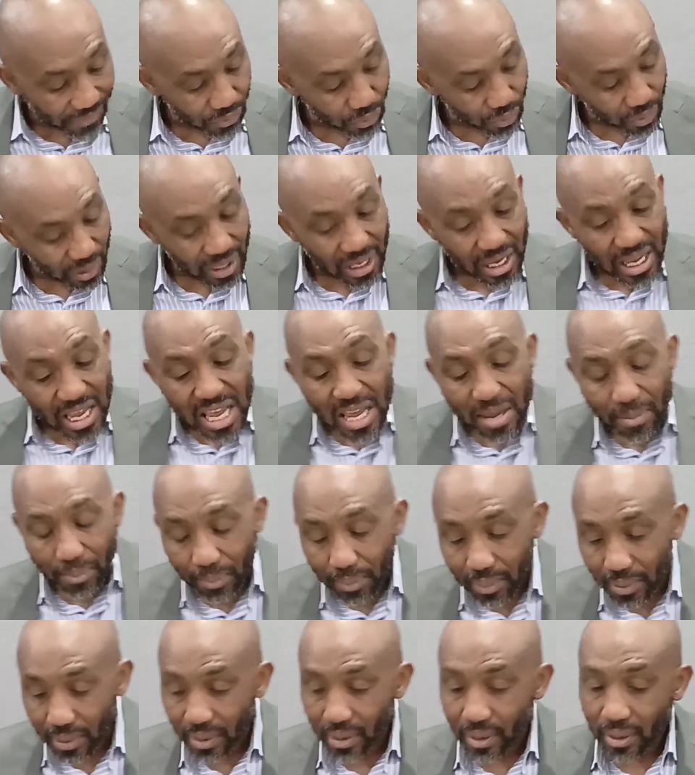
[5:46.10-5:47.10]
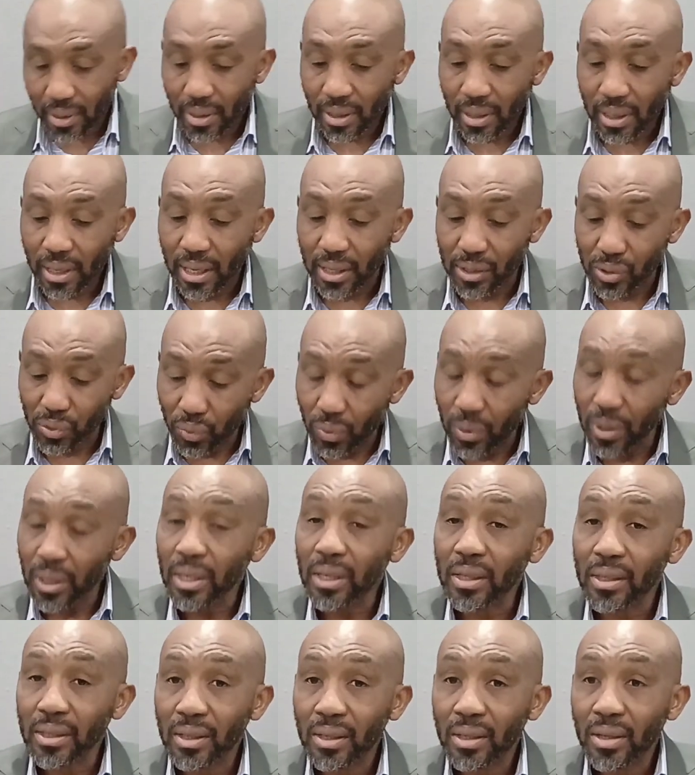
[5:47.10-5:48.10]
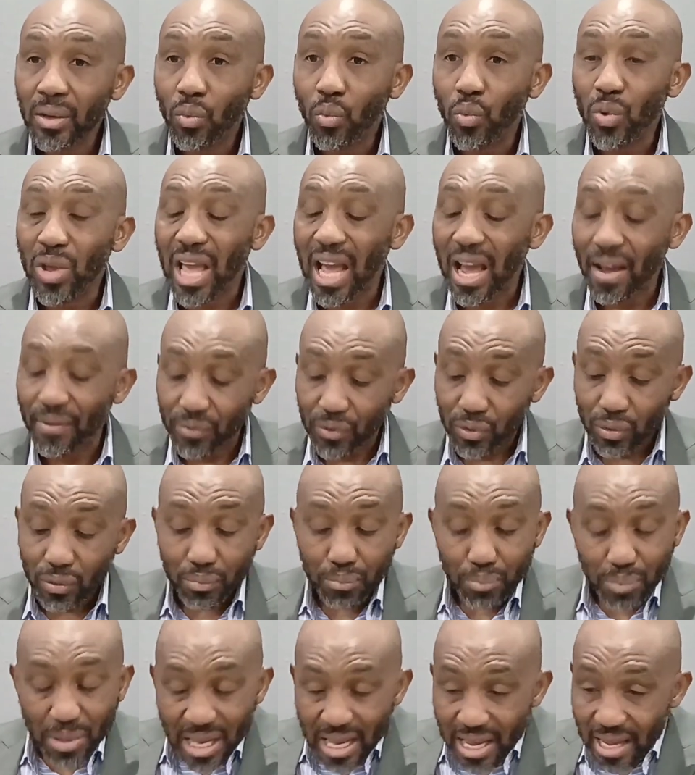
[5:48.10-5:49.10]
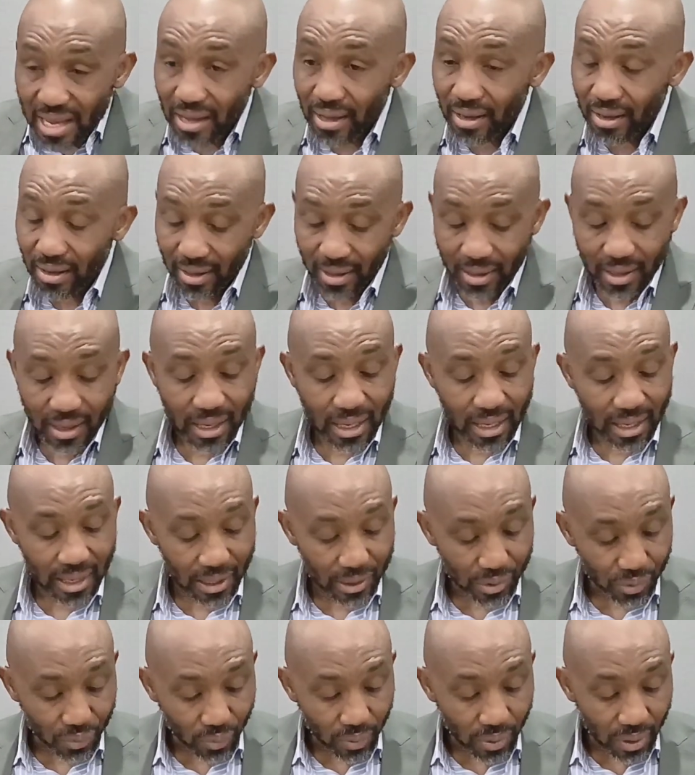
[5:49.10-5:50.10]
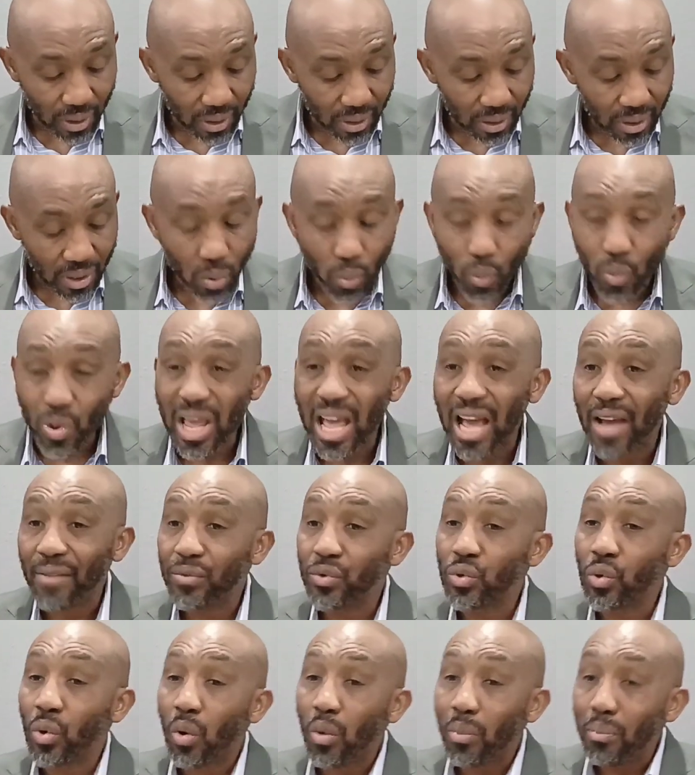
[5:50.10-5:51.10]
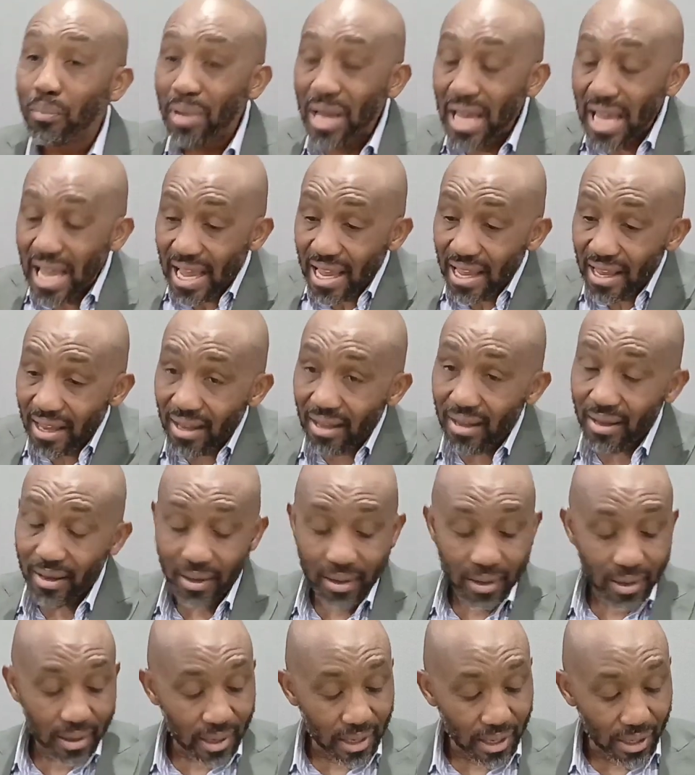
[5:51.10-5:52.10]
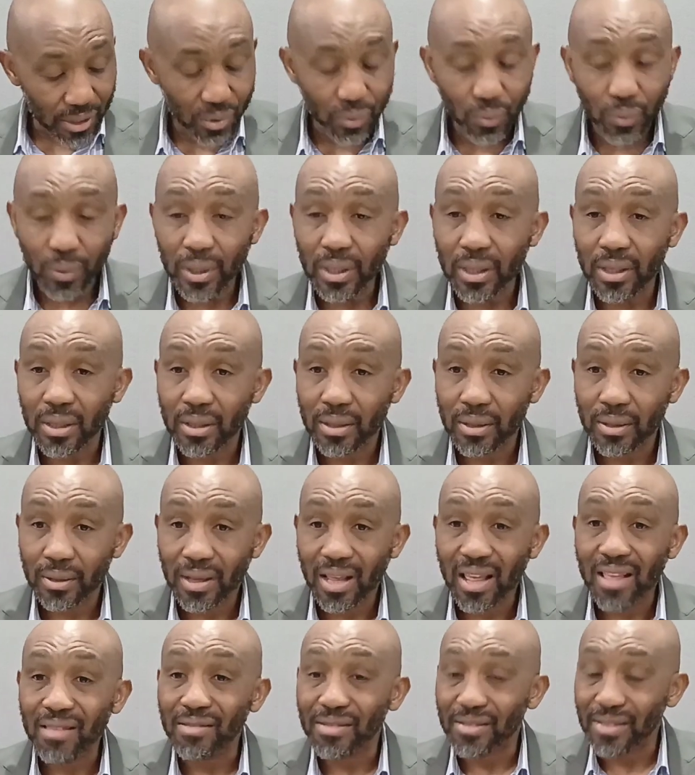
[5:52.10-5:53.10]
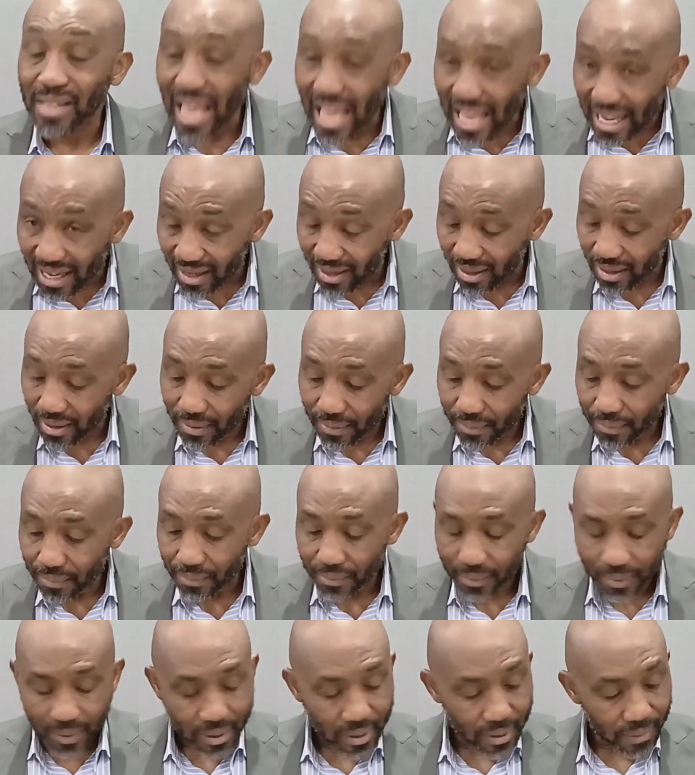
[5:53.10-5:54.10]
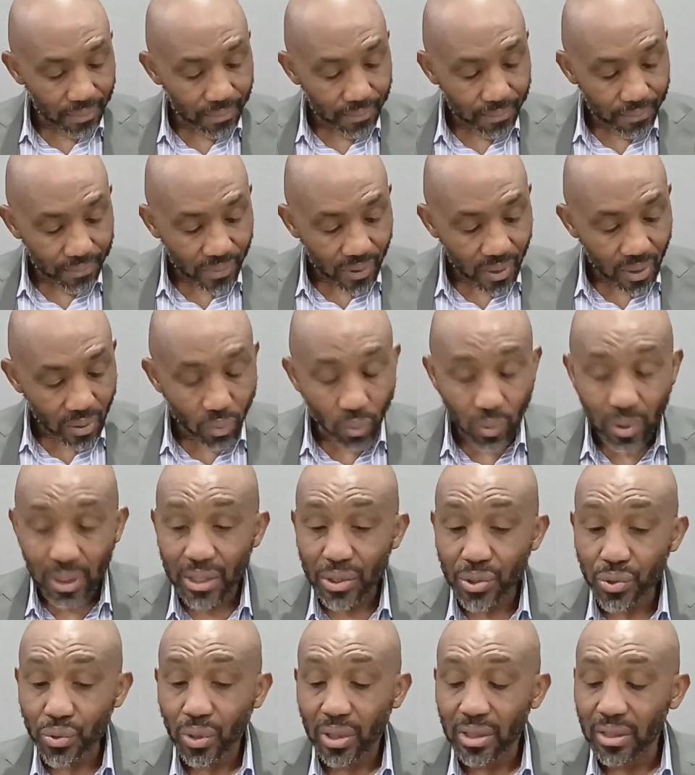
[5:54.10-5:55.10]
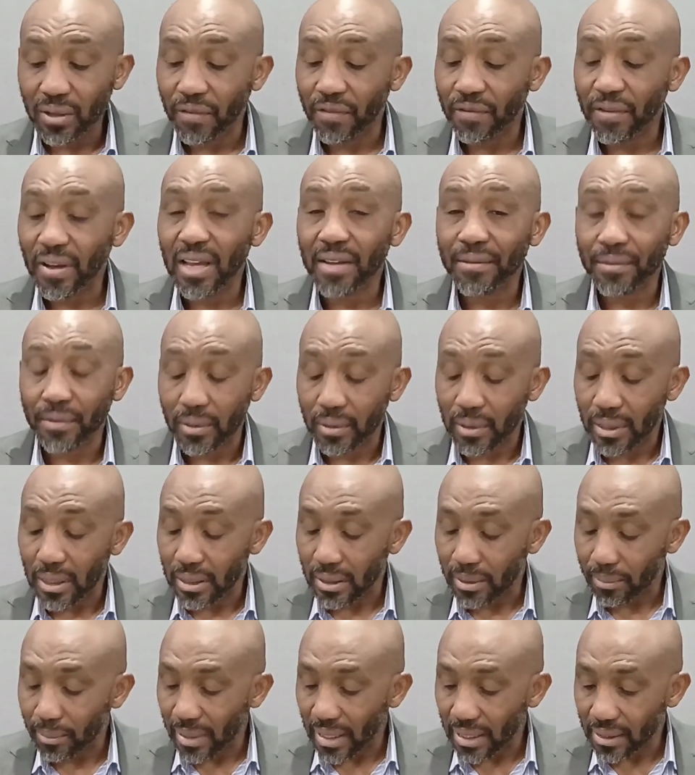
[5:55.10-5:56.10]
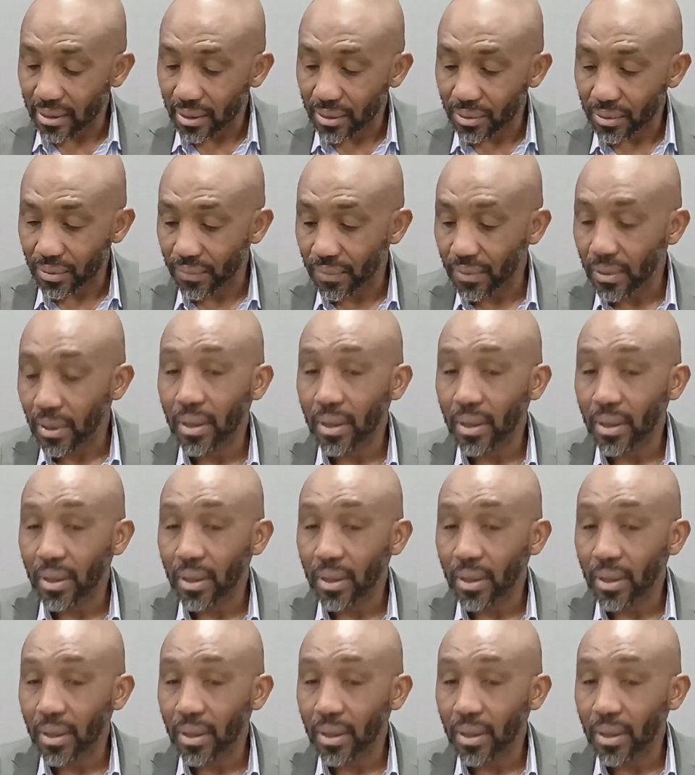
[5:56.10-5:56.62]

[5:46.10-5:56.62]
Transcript: to keep His word. We have to be in His word. We have to obey His word. Then we'll enjoy the favor and the blessings of God.